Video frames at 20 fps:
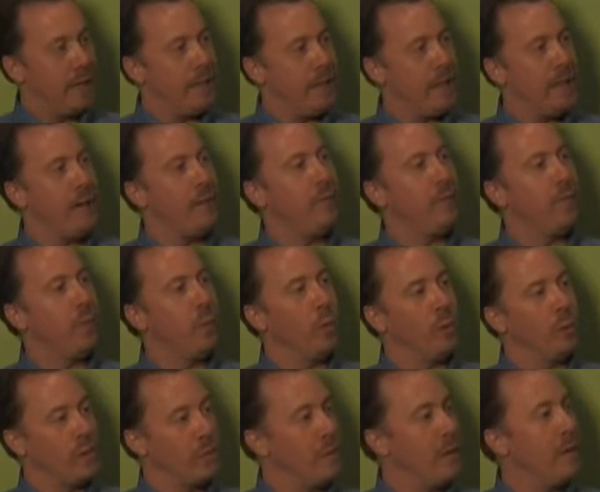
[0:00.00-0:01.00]
a date
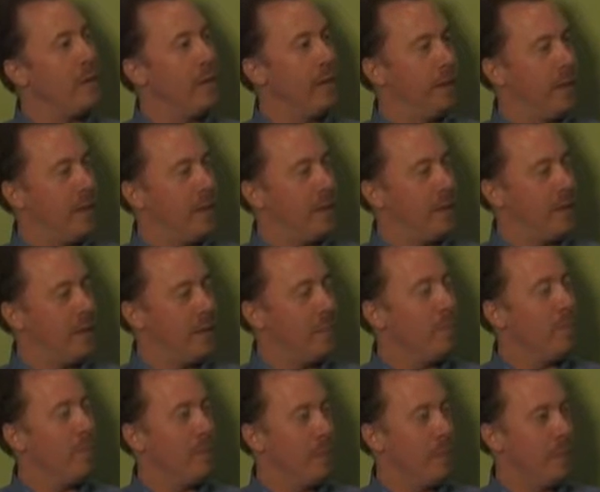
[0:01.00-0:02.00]
for sometime in late
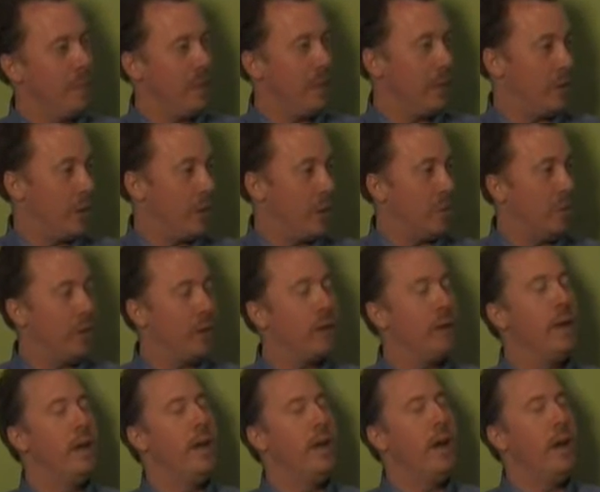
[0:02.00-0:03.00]
September to be determined.
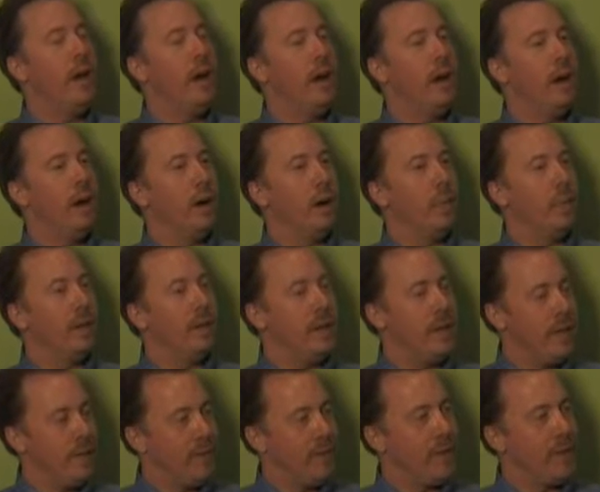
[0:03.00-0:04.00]
Mm-hmm. Um, the
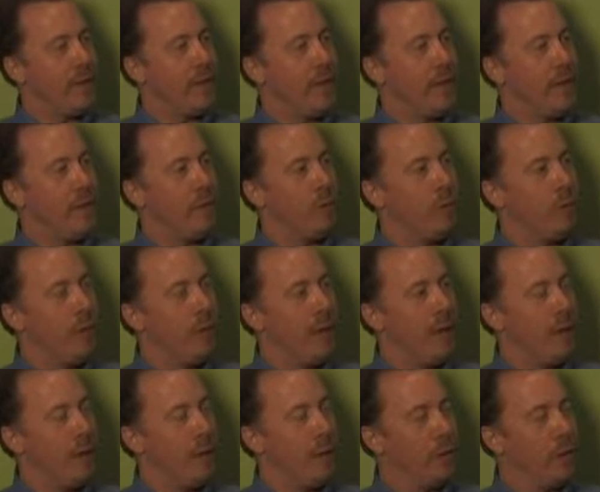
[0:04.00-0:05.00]
Davidson event will be
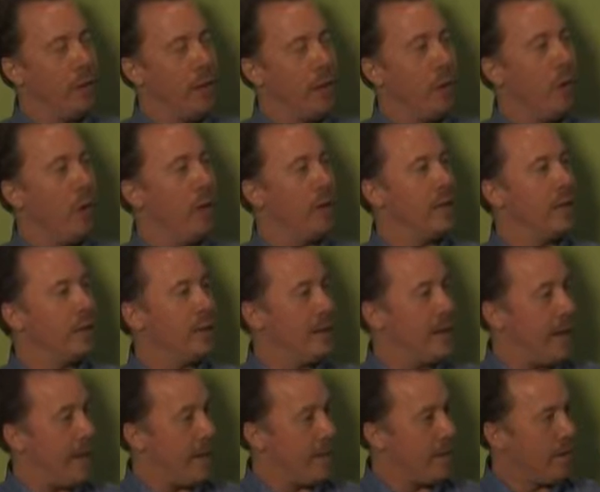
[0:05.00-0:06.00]
held on August the
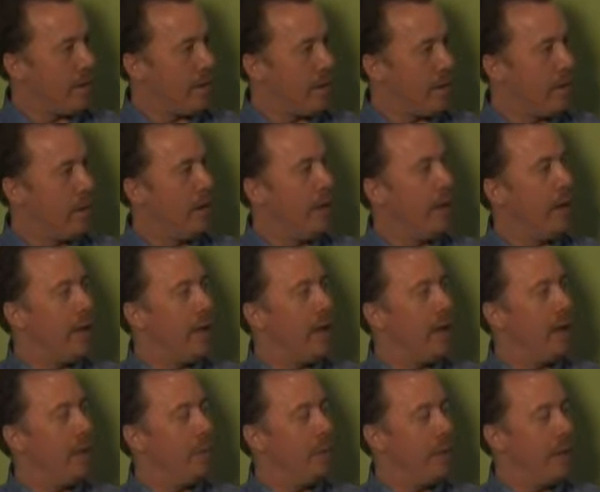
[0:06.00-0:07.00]
8th mm-hmm.
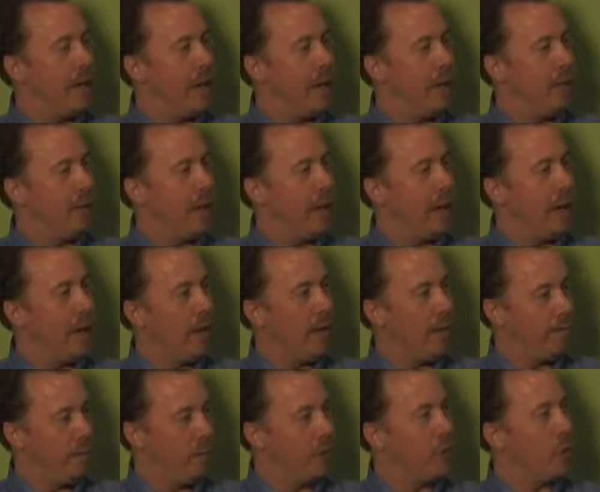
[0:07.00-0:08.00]
and it will be held on
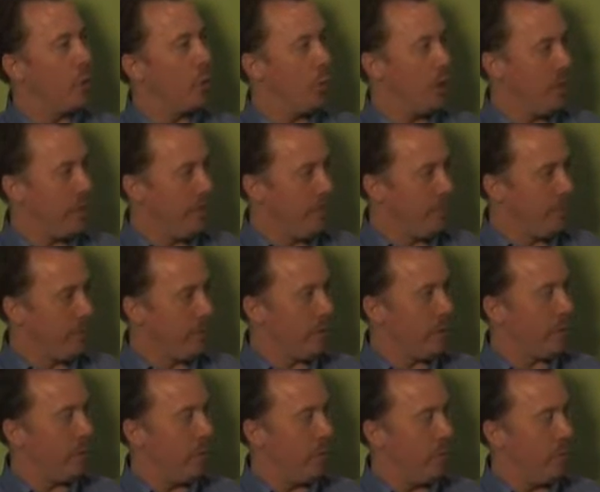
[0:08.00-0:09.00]
the village green
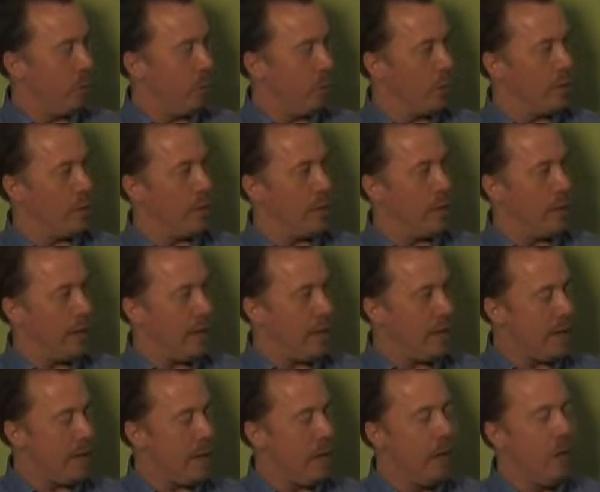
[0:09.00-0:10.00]
from 4 until 8.
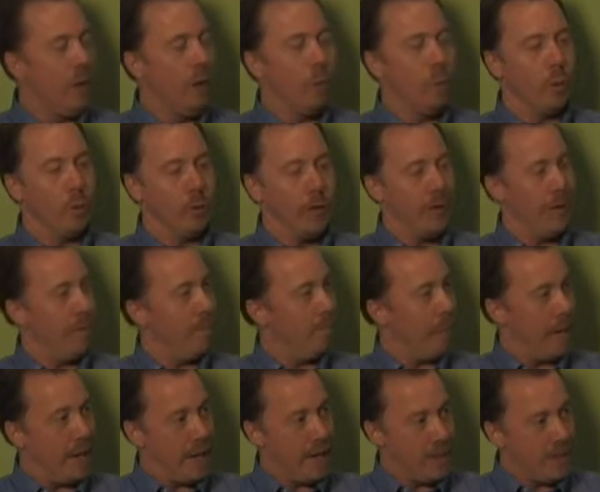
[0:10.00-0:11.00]
Mm-hmm. We're going to have
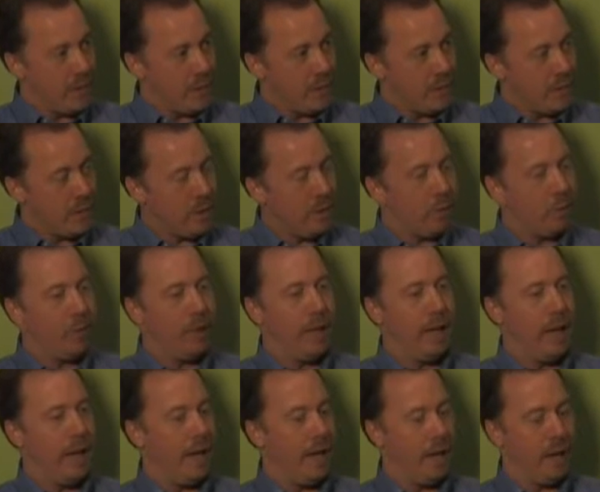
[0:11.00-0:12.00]
bands. We'll
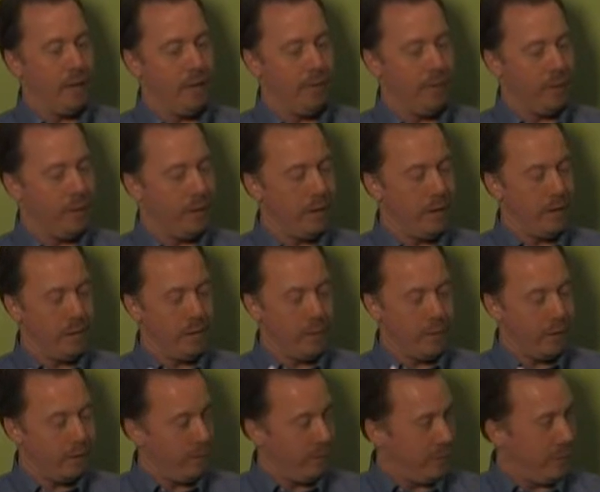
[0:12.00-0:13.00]
have uh,
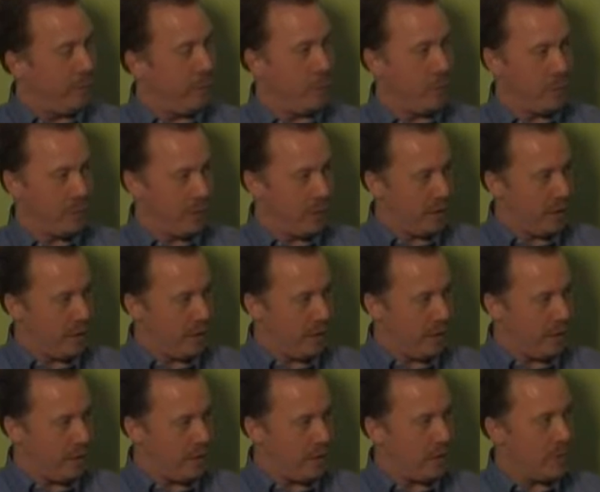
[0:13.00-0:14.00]
you know, inflatables for the
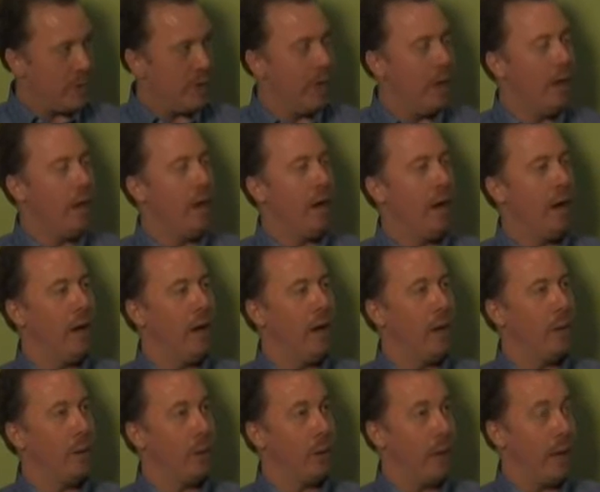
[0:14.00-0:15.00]
kids.
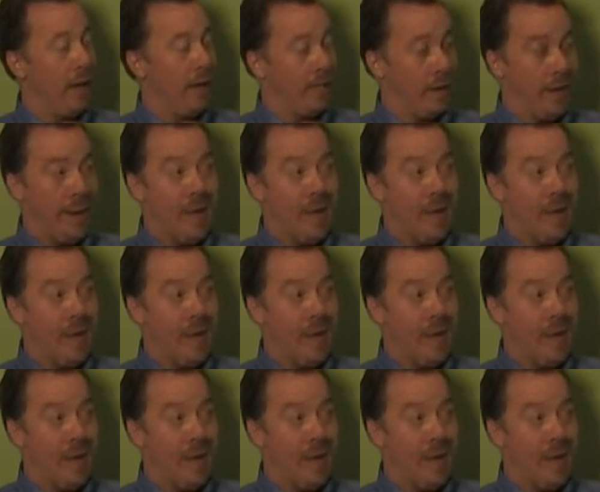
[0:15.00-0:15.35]
Uh, we're going to have a